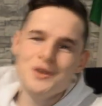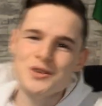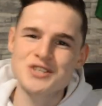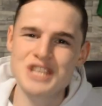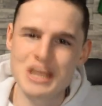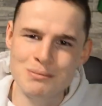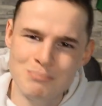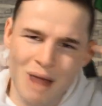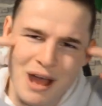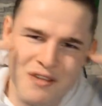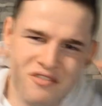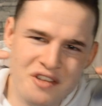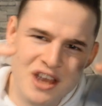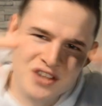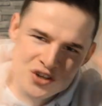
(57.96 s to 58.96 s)
and you're seeing my
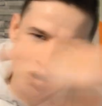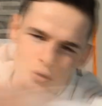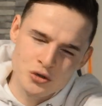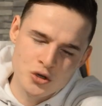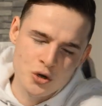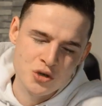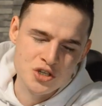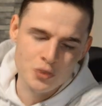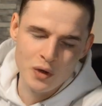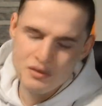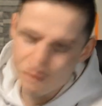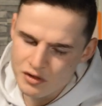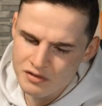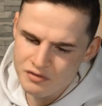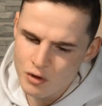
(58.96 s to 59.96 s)
face on your
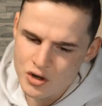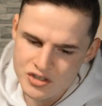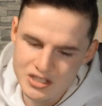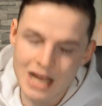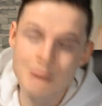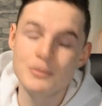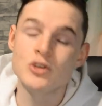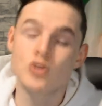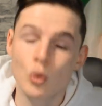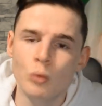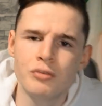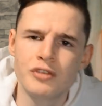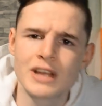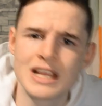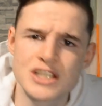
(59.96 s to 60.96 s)
screen for the first time, then
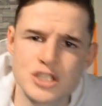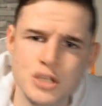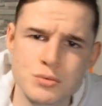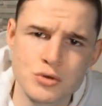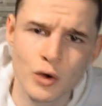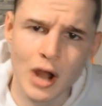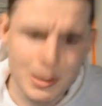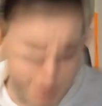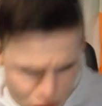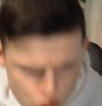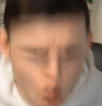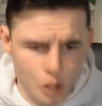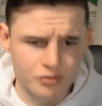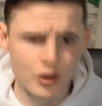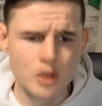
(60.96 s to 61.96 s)
don't forget to subscribe. It's
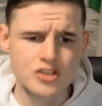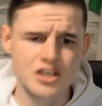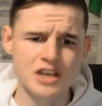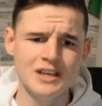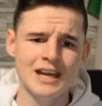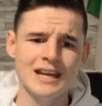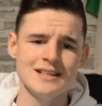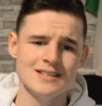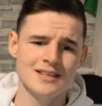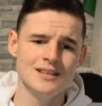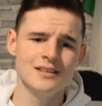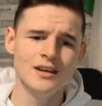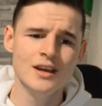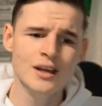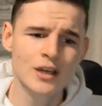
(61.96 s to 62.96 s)

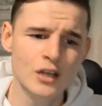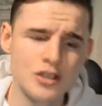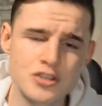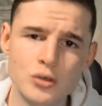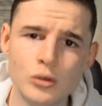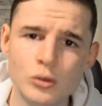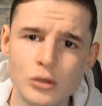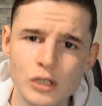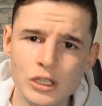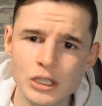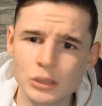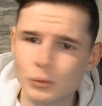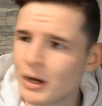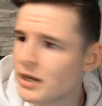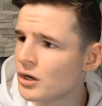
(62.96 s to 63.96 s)
2019, so
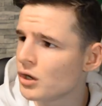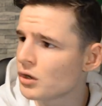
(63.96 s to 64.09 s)
why